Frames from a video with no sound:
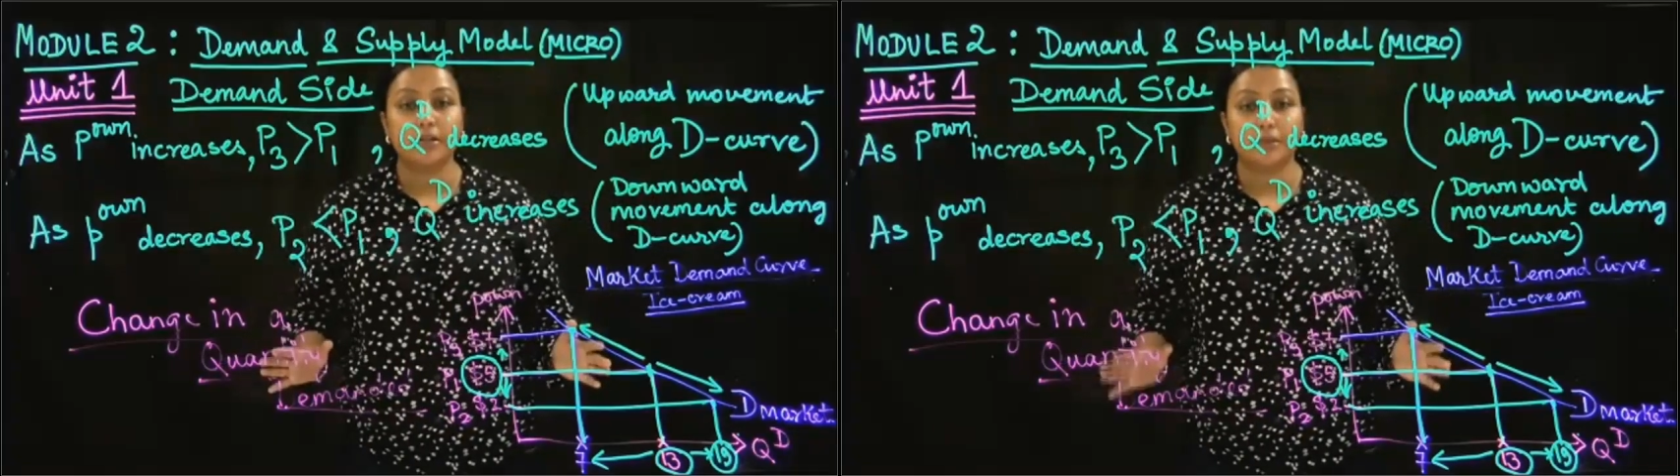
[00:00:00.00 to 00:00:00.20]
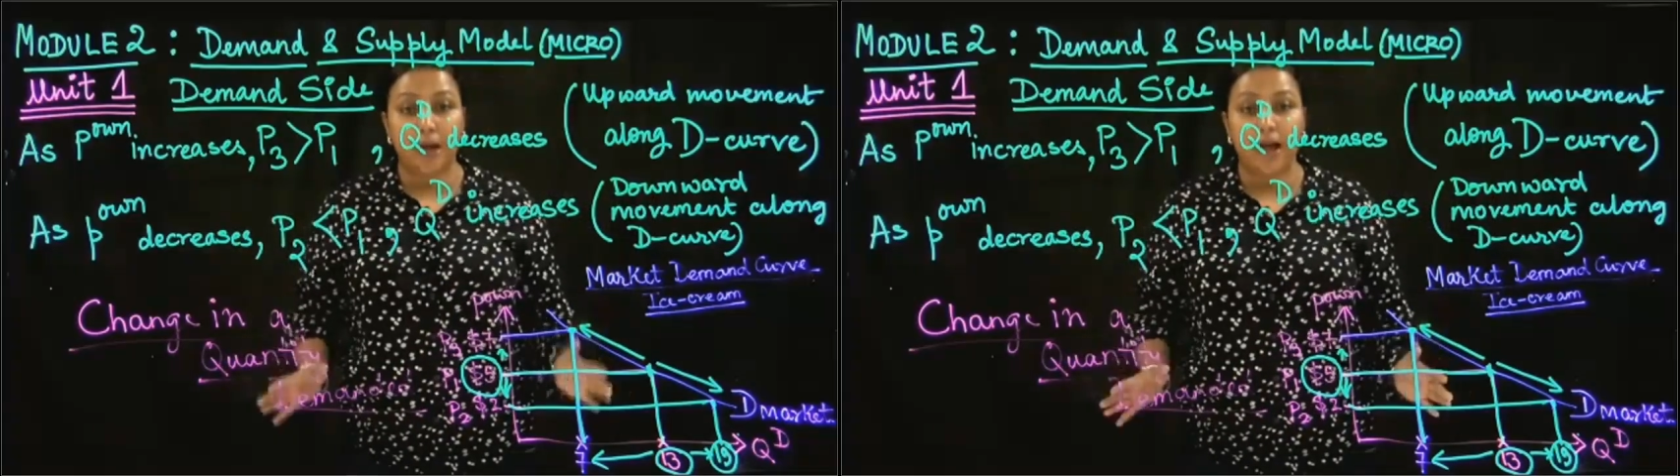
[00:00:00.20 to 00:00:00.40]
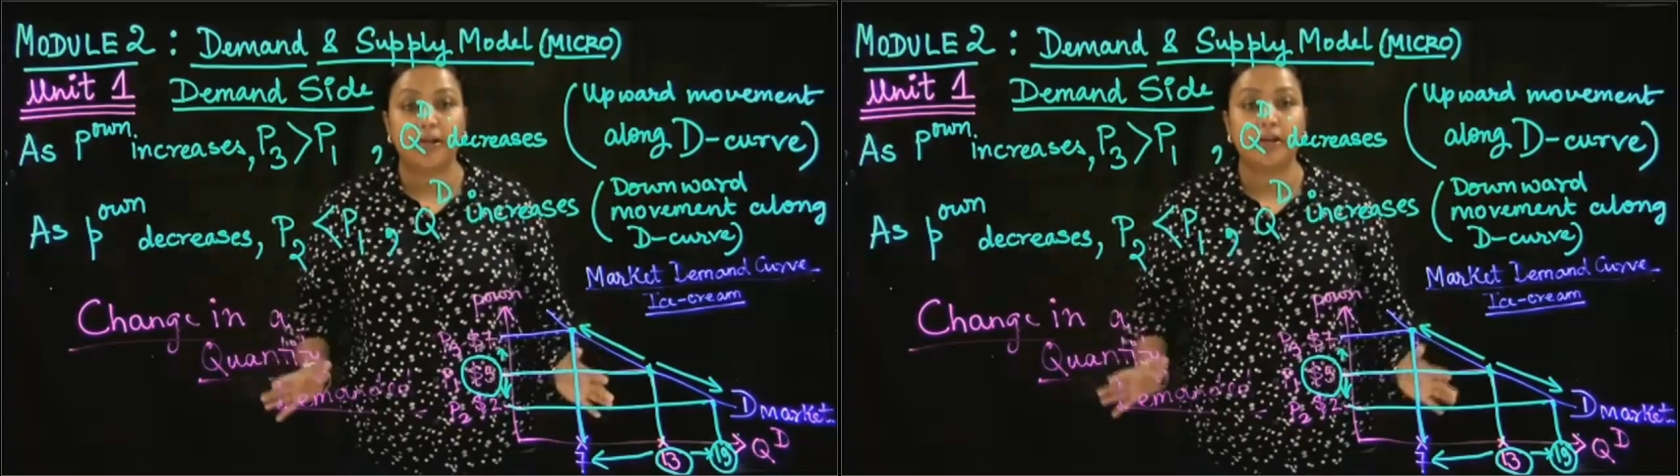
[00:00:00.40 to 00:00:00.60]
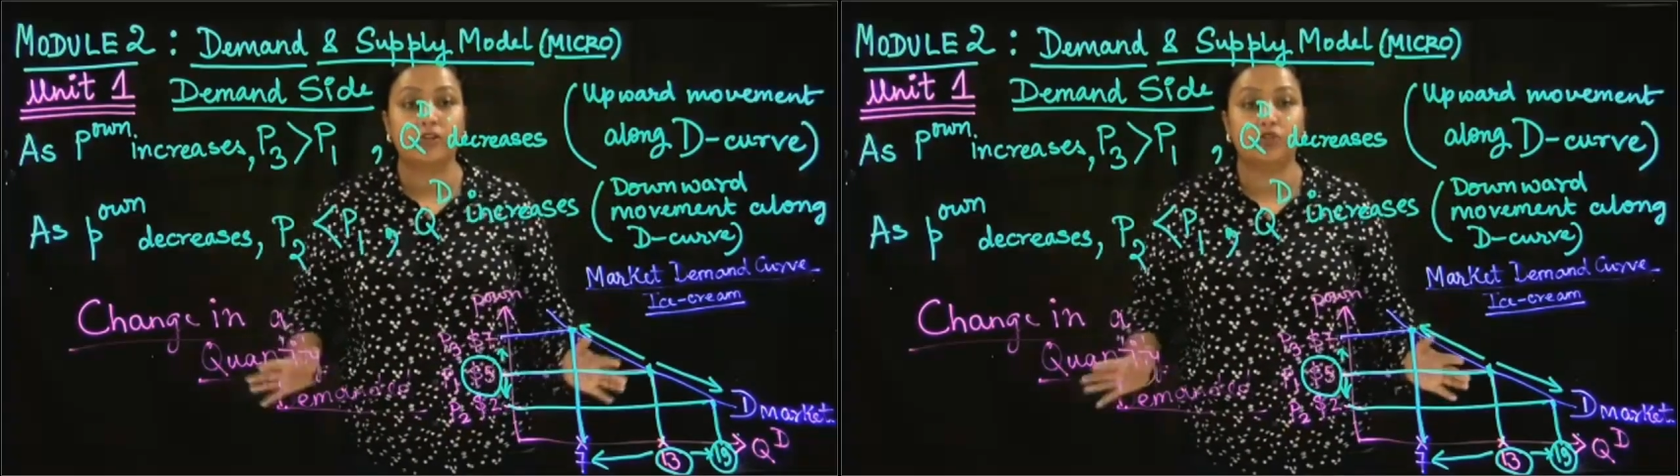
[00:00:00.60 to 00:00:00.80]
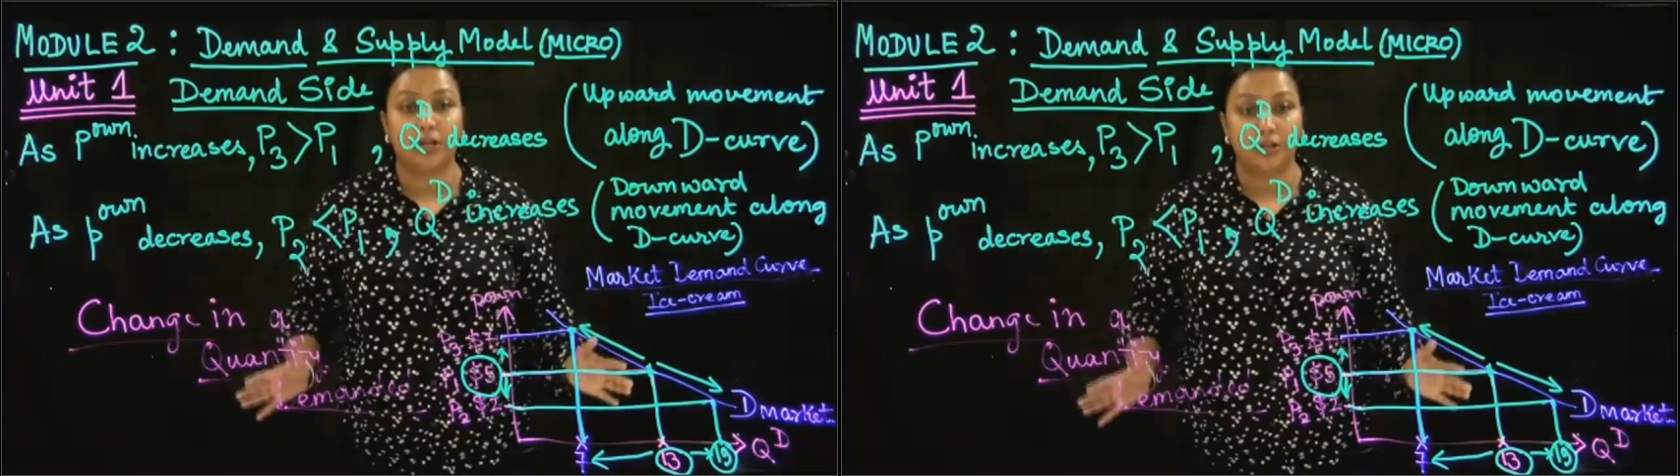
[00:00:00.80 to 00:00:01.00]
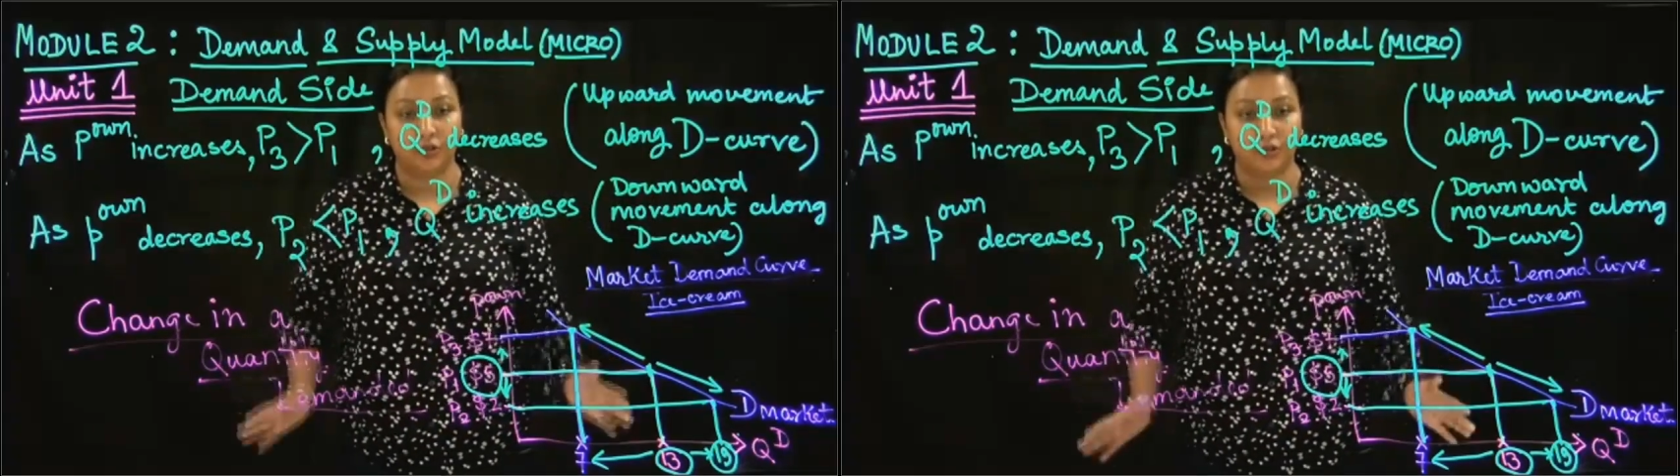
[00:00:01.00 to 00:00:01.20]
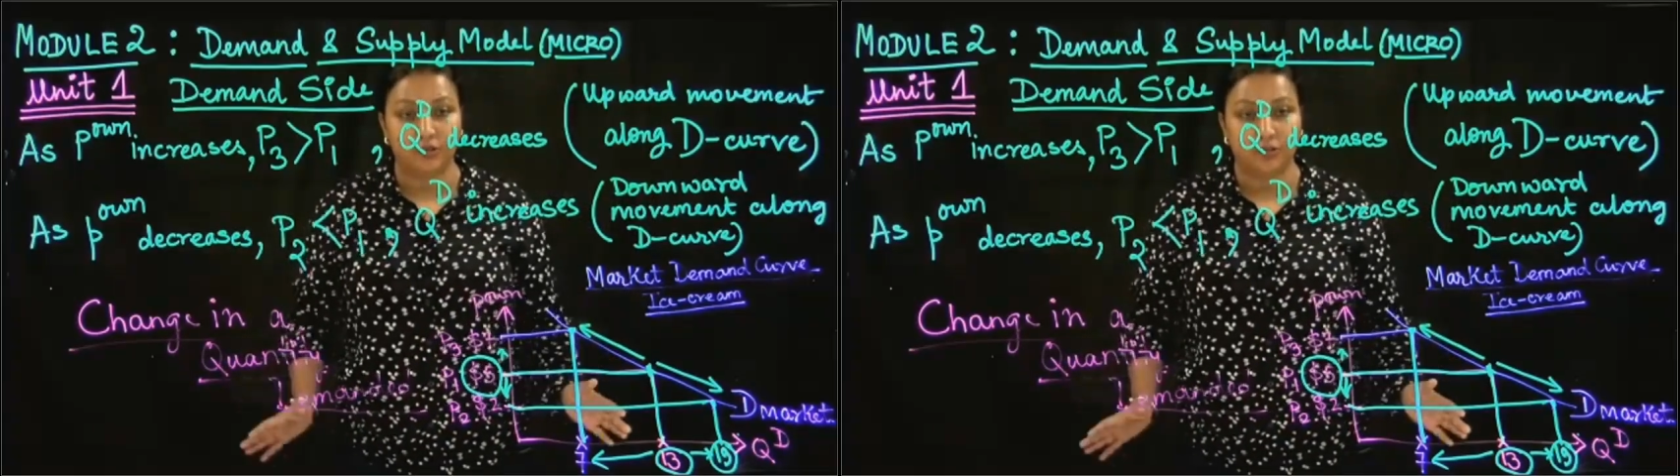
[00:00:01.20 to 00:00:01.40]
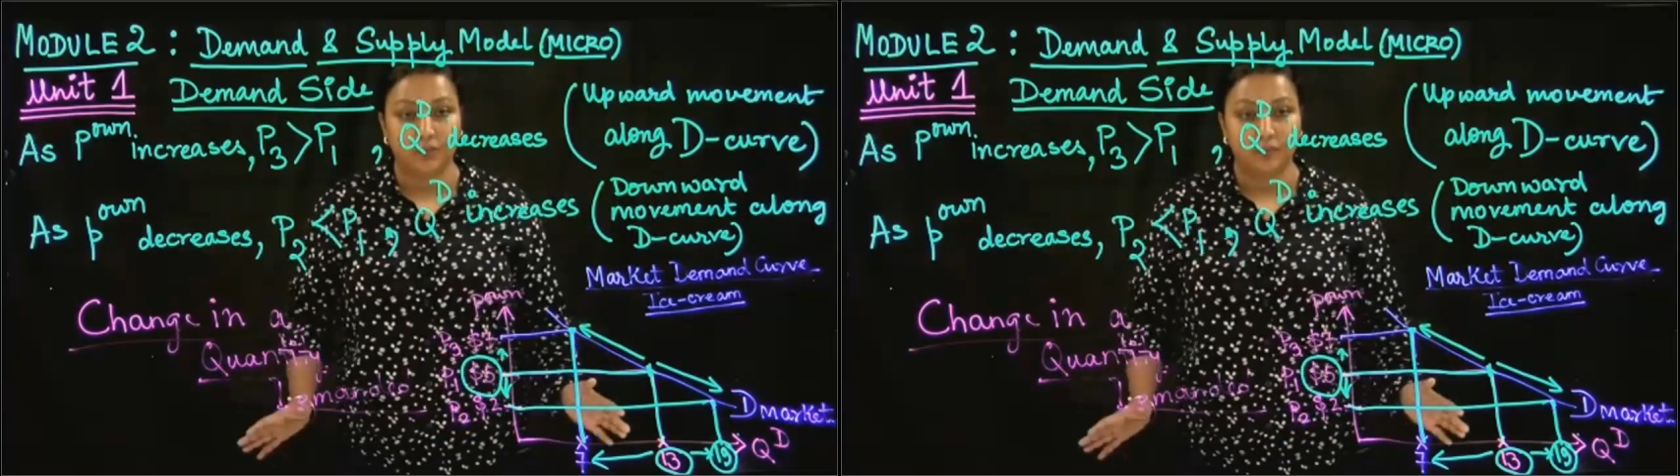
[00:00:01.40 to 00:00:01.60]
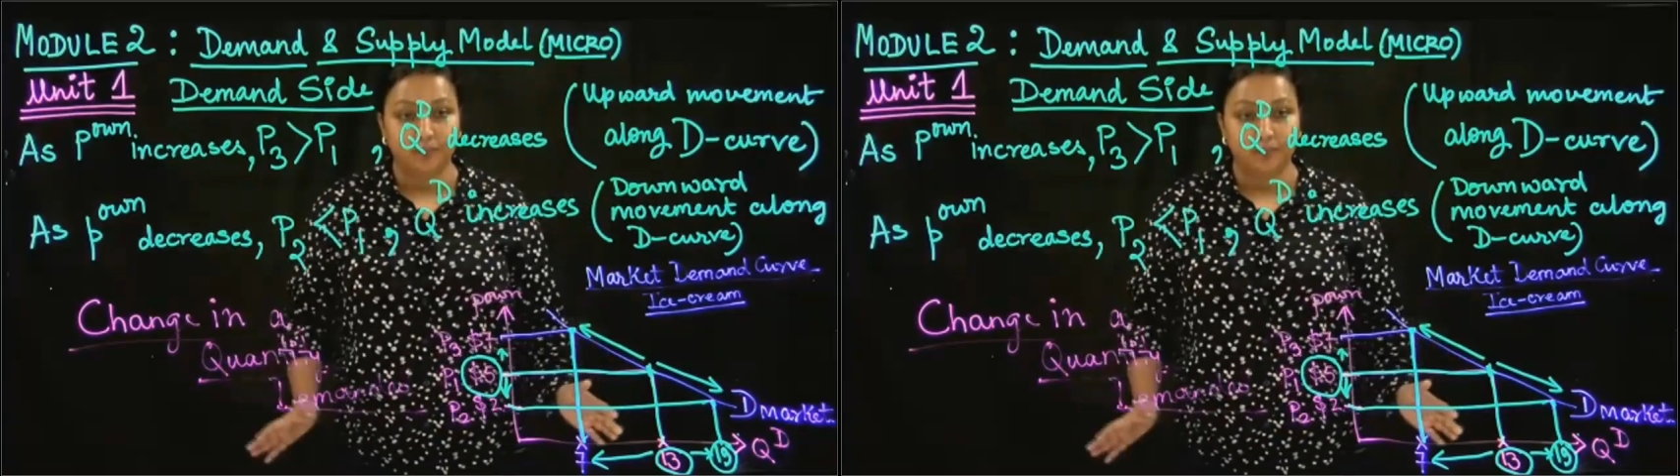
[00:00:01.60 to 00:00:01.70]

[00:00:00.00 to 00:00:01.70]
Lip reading: demanded changes.